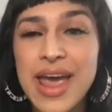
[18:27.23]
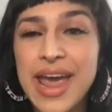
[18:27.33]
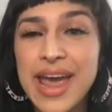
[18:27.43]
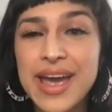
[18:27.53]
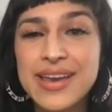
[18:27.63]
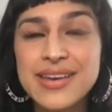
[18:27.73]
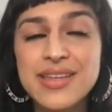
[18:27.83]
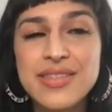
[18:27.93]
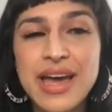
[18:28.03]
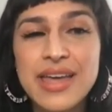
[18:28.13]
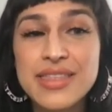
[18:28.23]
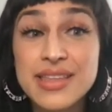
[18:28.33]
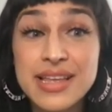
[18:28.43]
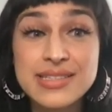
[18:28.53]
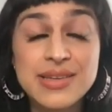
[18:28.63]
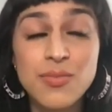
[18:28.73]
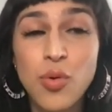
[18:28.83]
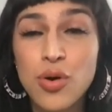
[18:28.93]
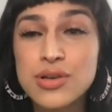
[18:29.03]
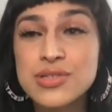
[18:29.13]
and that I think that's
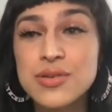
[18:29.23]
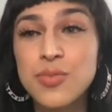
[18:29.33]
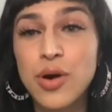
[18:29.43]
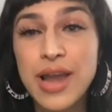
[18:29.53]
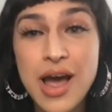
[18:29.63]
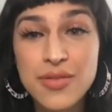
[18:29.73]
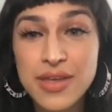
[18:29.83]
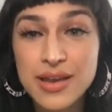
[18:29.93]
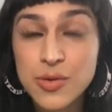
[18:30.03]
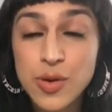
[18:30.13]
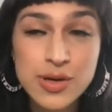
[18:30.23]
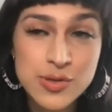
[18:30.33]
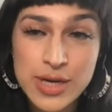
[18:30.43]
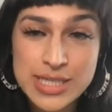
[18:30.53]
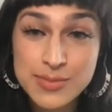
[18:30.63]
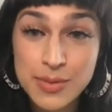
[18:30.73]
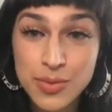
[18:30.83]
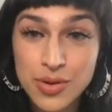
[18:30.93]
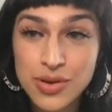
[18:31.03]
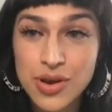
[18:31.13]
important to point out that queer and trans
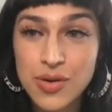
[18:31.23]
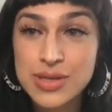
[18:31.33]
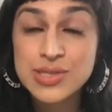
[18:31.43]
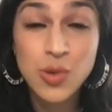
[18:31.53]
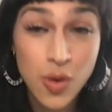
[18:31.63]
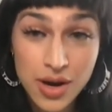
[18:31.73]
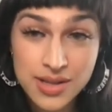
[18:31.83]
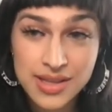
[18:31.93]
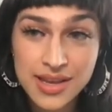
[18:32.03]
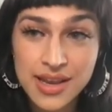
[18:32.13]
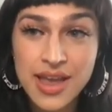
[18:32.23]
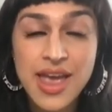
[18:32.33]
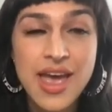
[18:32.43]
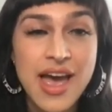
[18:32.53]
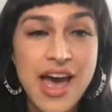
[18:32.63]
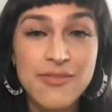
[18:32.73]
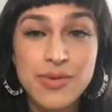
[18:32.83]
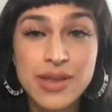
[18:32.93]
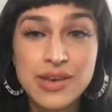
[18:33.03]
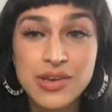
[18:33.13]
people, you know, historically have
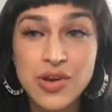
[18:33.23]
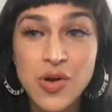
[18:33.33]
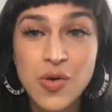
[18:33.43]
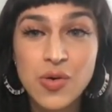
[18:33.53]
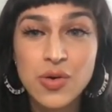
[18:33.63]
been, you know,